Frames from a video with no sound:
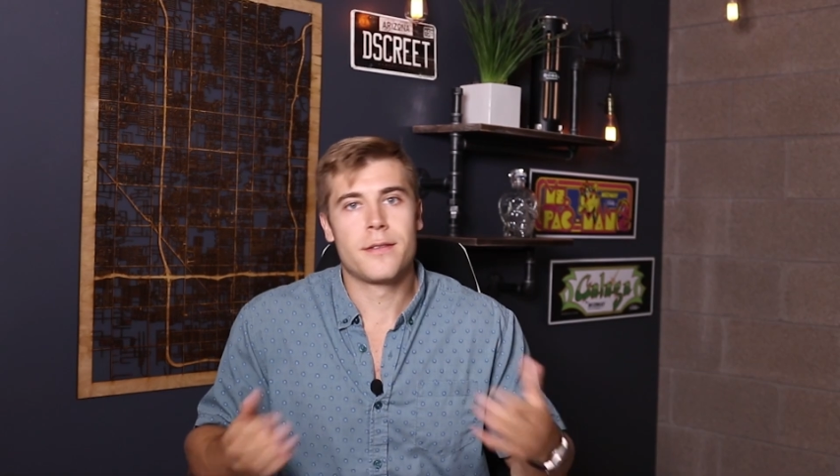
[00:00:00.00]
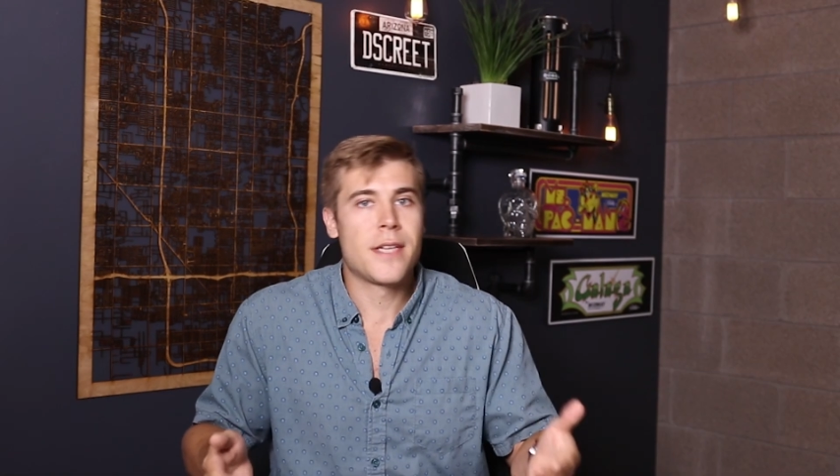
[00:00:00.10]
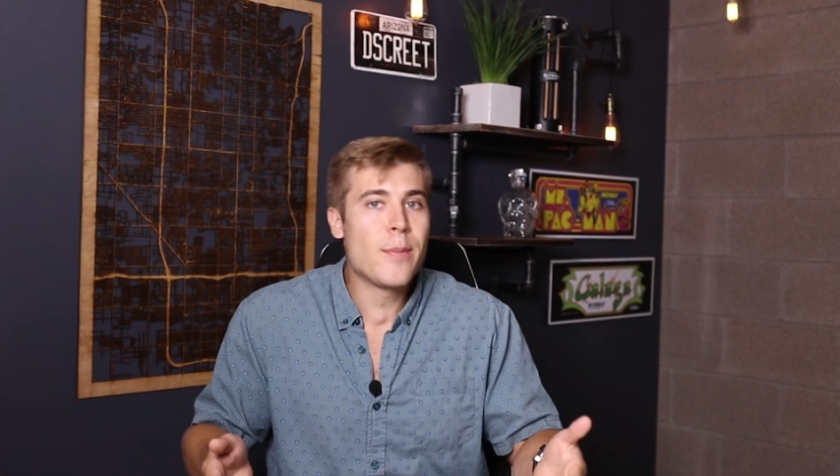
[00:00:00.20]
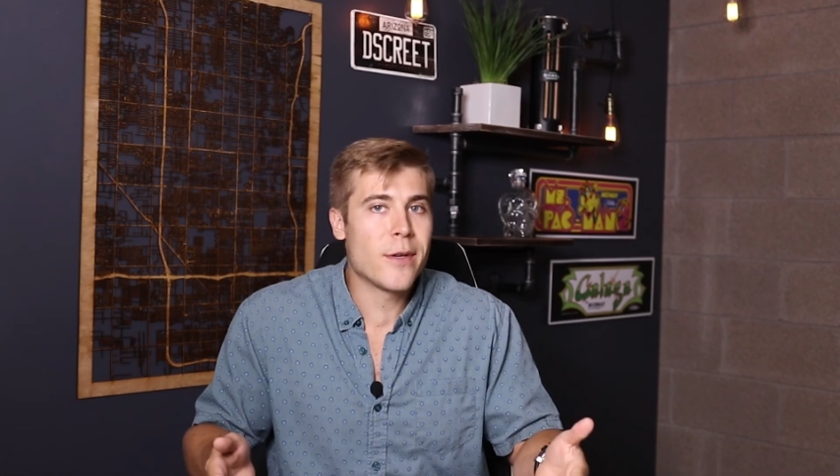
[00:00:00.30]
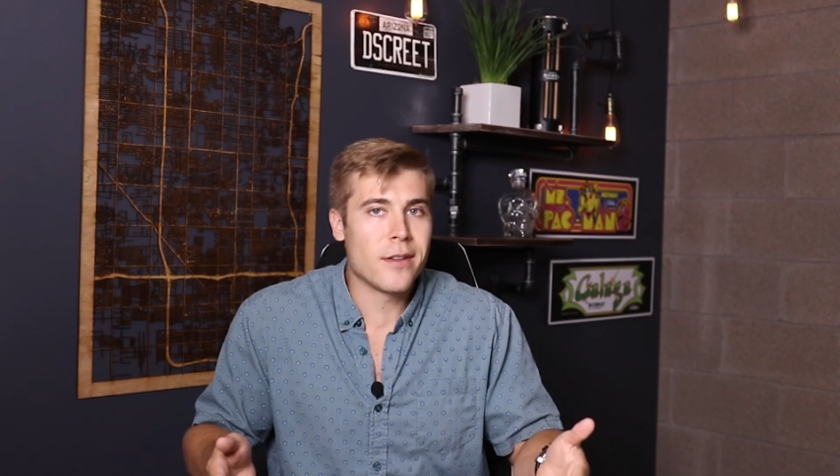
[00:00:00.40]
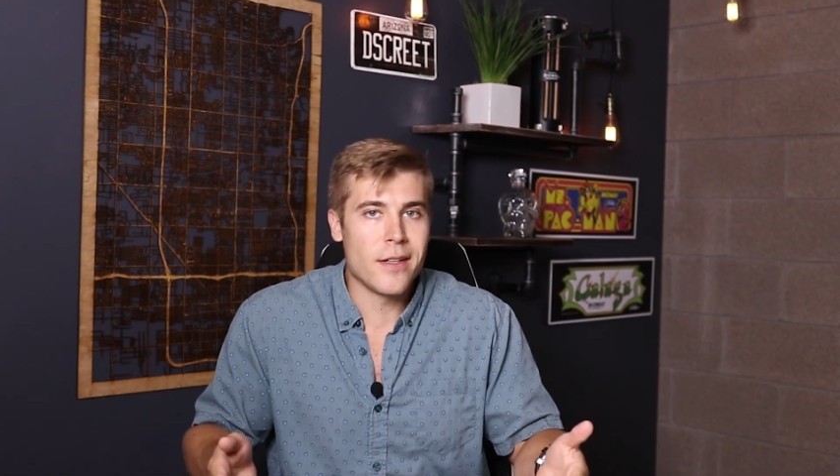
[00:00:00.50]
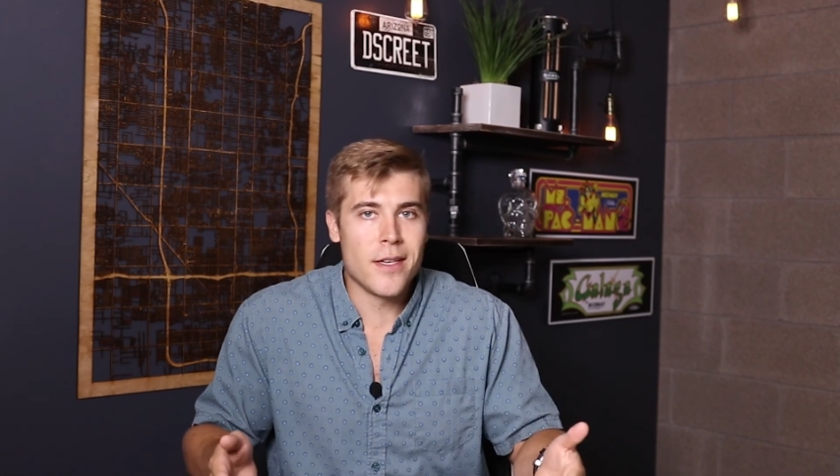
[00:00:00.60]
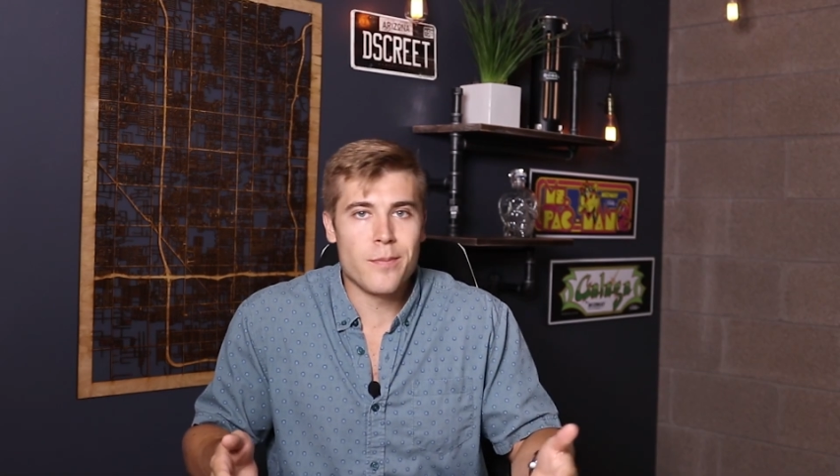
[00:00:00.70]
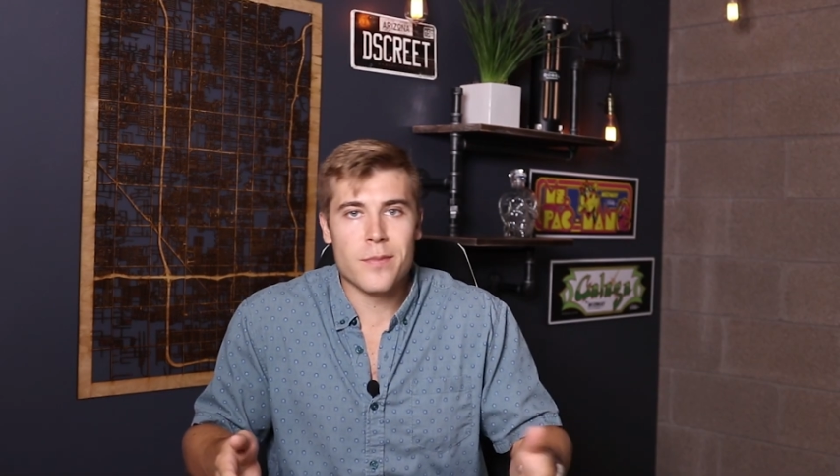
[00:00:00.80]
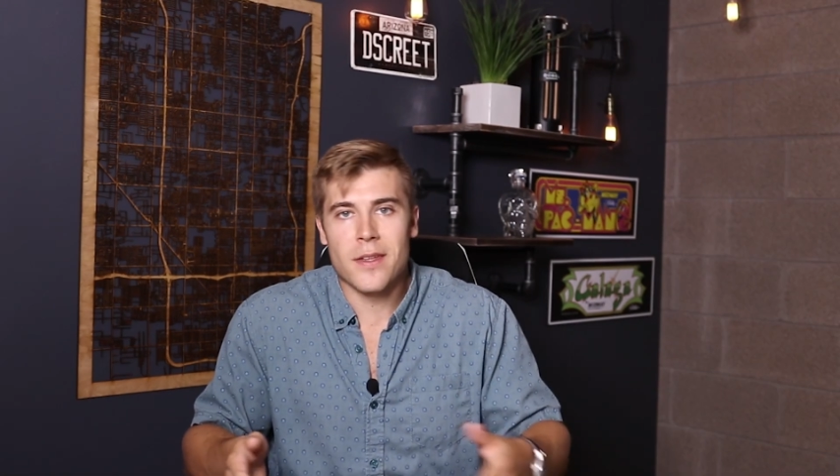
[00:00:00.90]

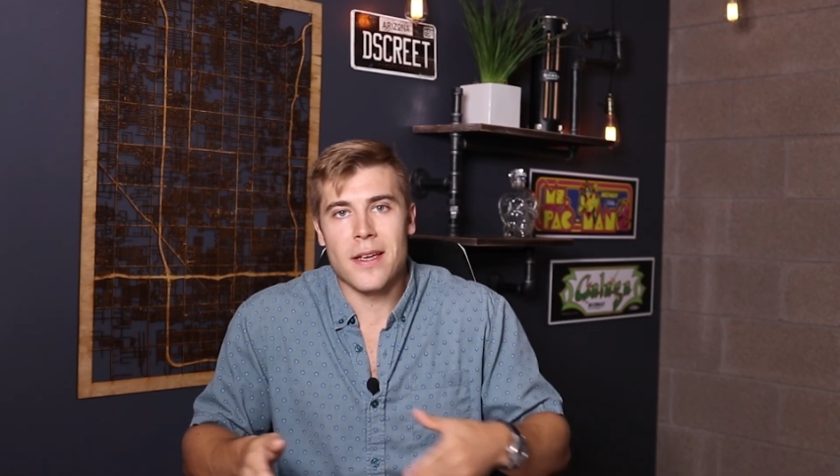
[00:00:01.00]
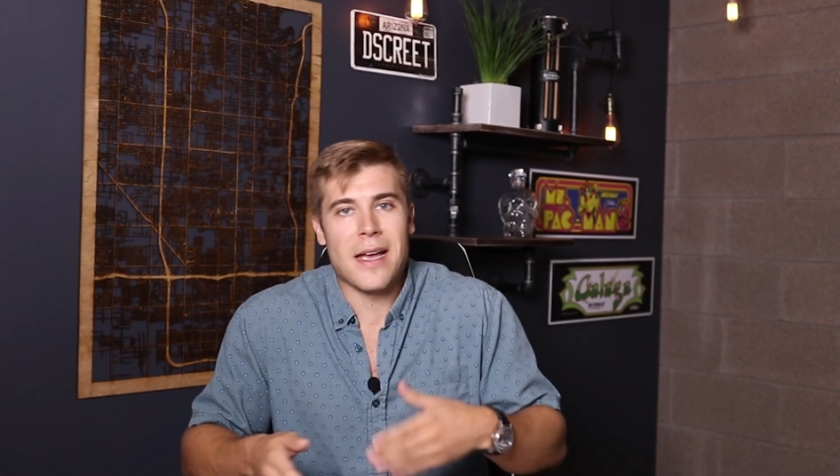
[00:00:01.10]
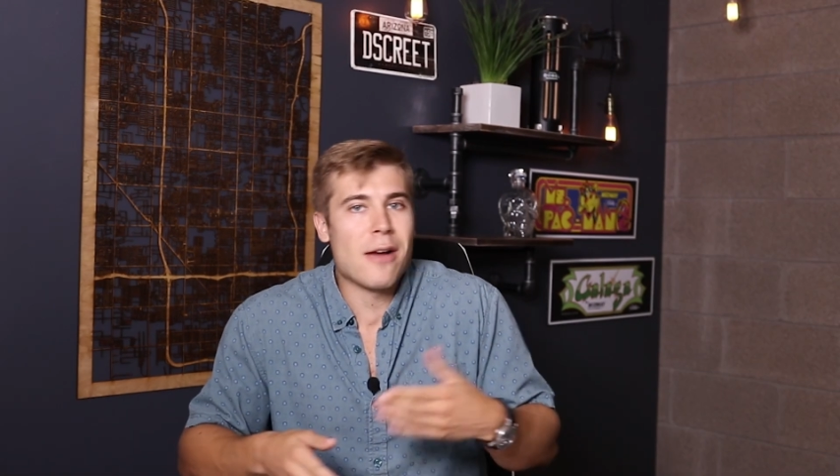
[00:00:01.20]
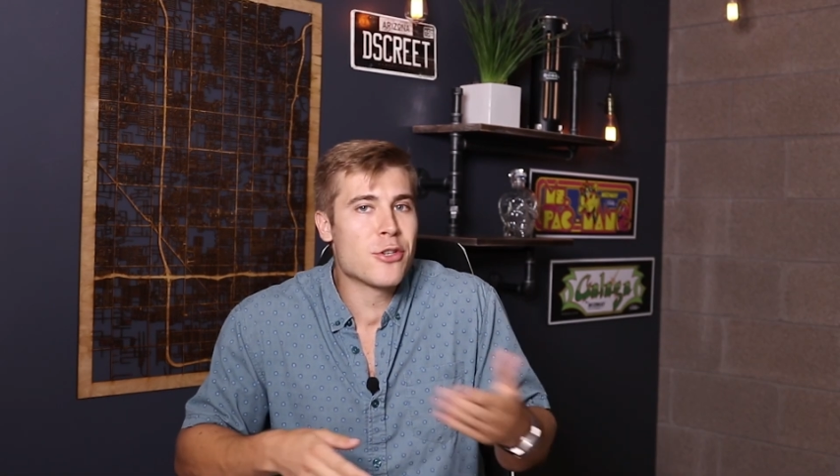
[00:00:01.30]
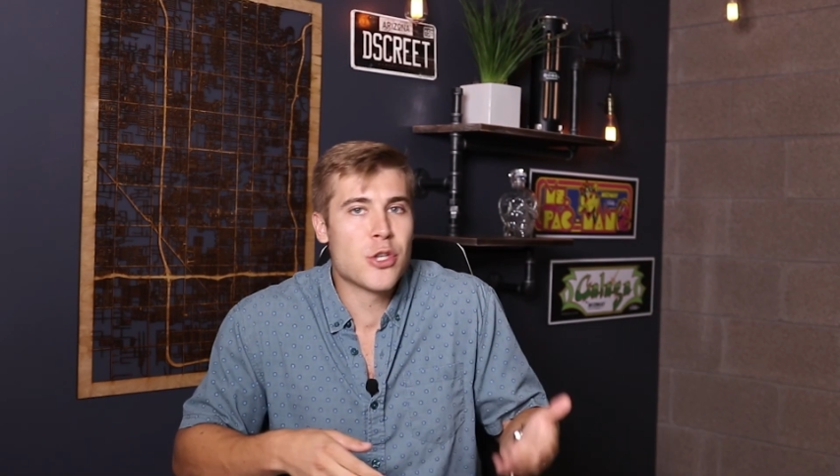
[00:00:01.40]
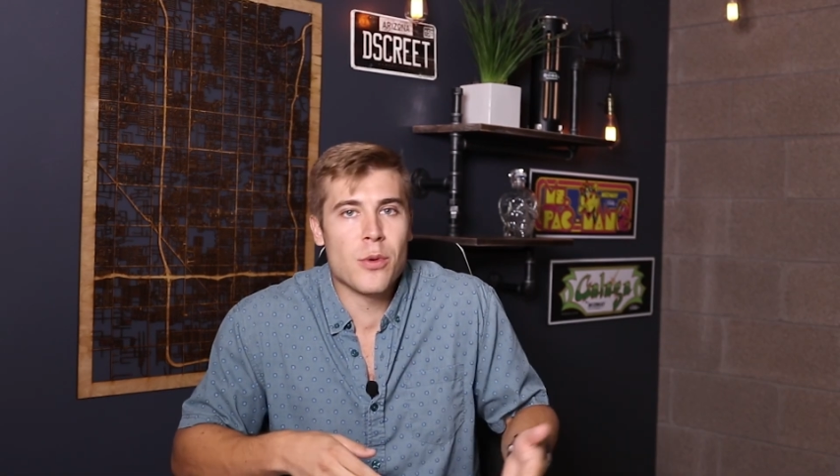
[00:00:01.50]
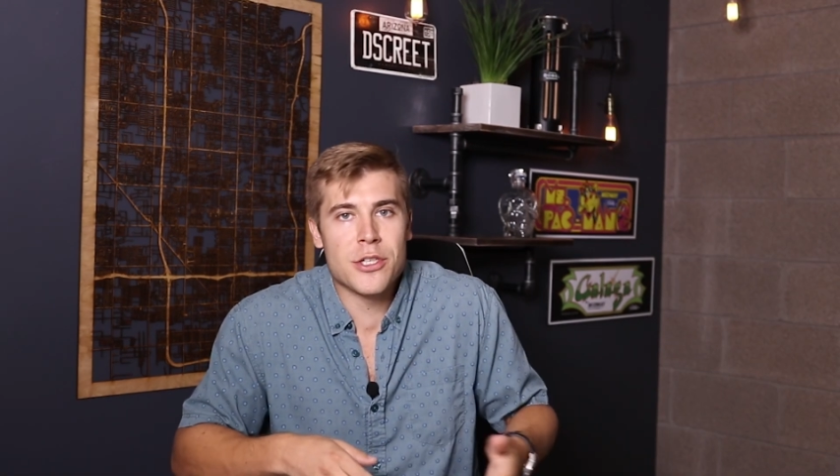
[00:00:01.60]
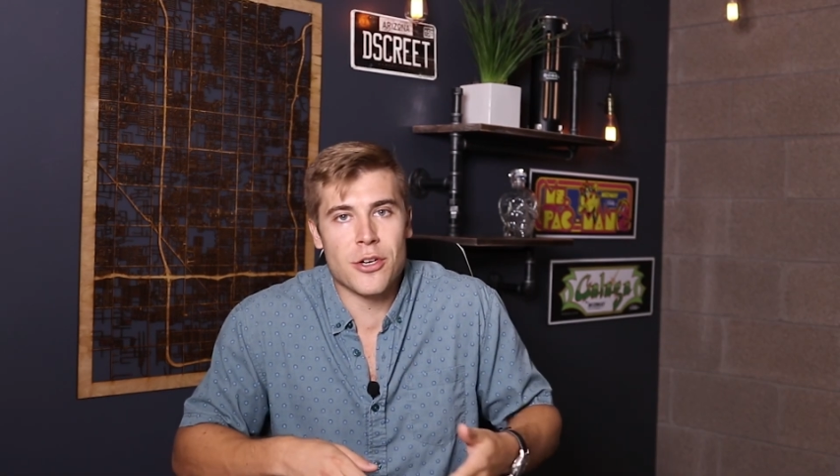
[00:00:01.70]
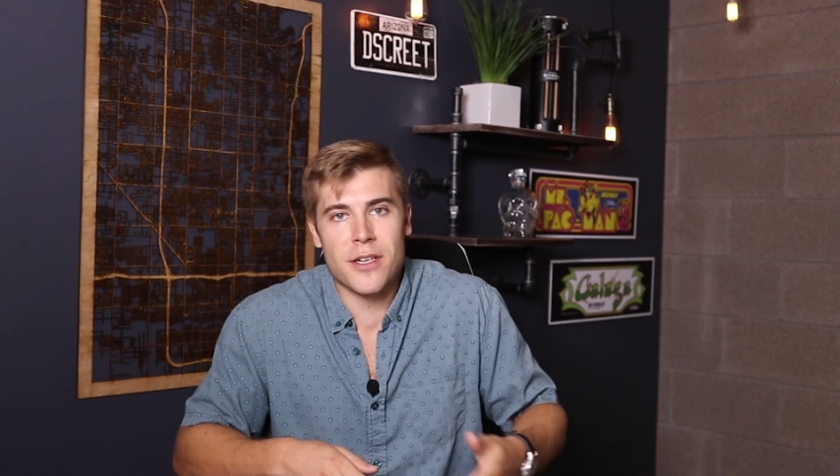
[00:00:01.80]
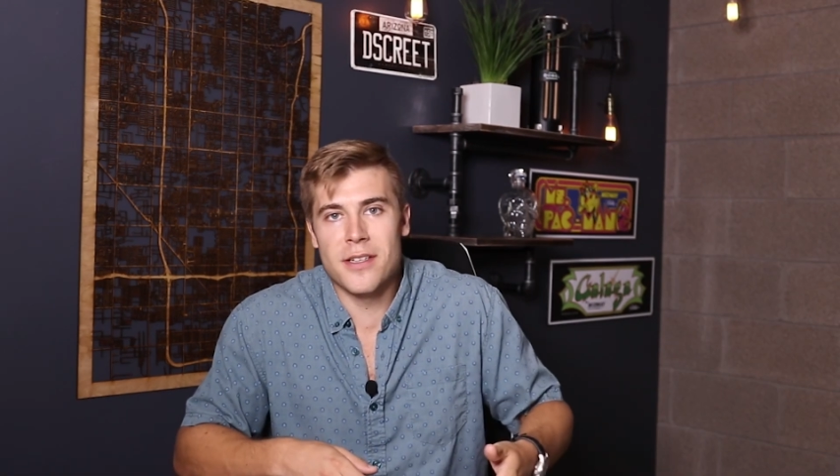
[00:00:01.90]
Typically, house showings
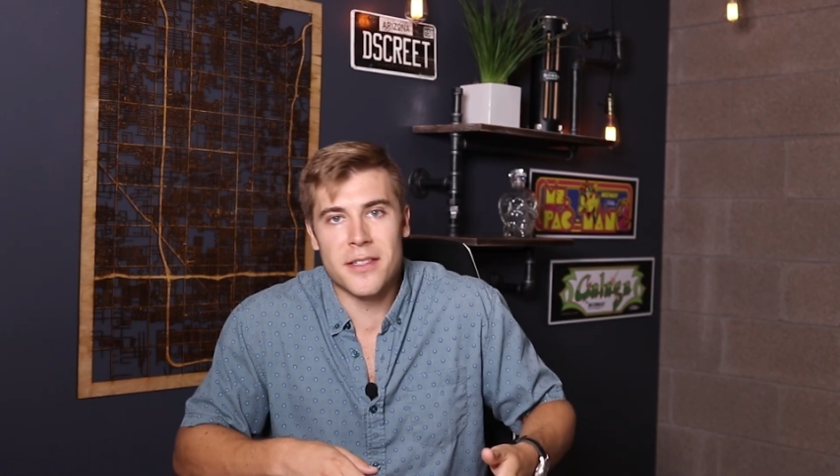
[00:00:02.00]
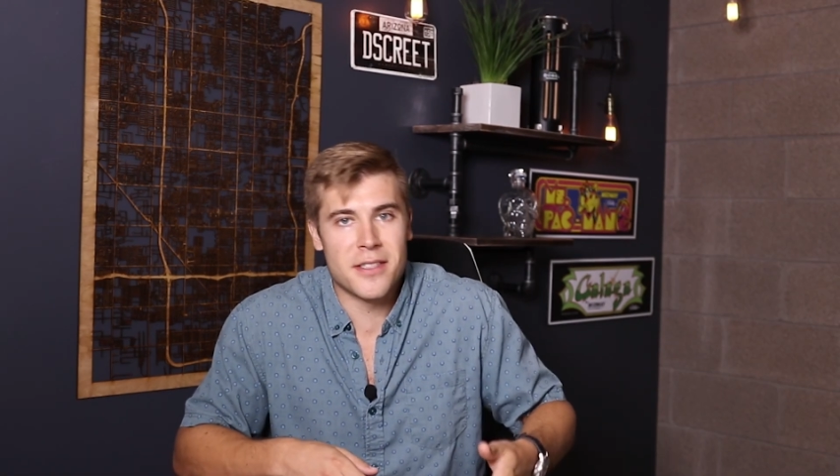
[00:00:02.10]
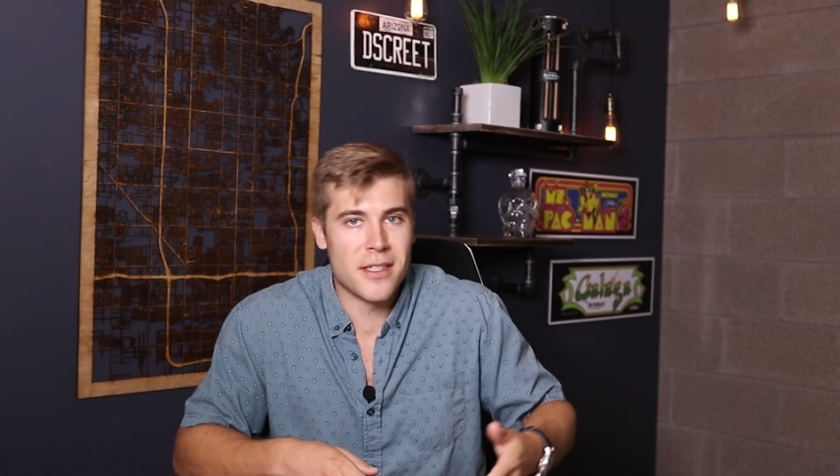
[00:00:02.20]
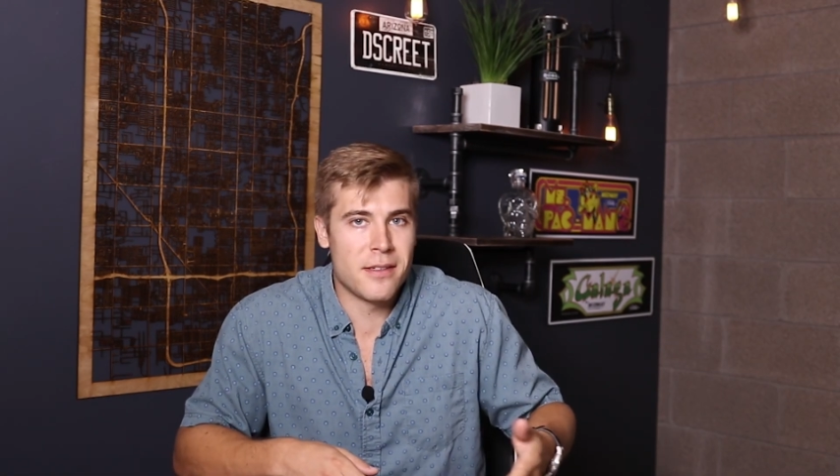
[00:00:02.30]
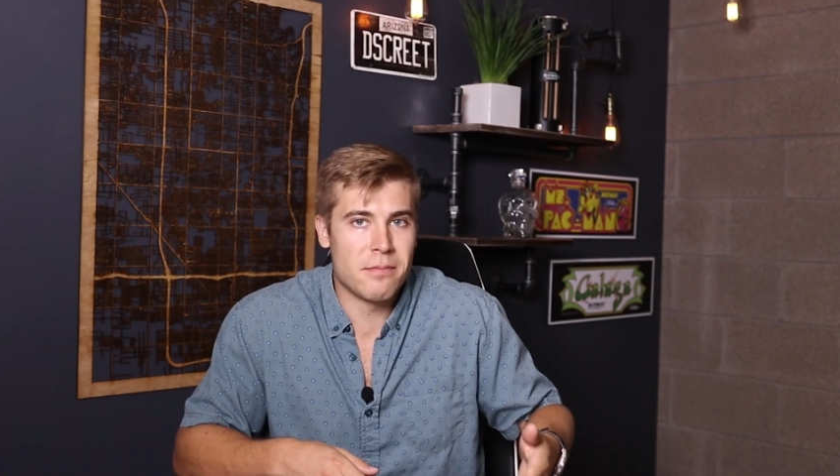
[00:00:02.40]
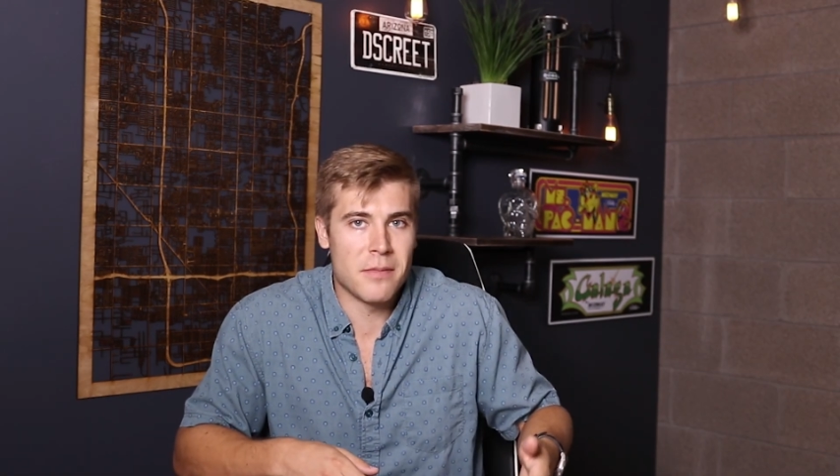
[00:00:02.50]
are conducted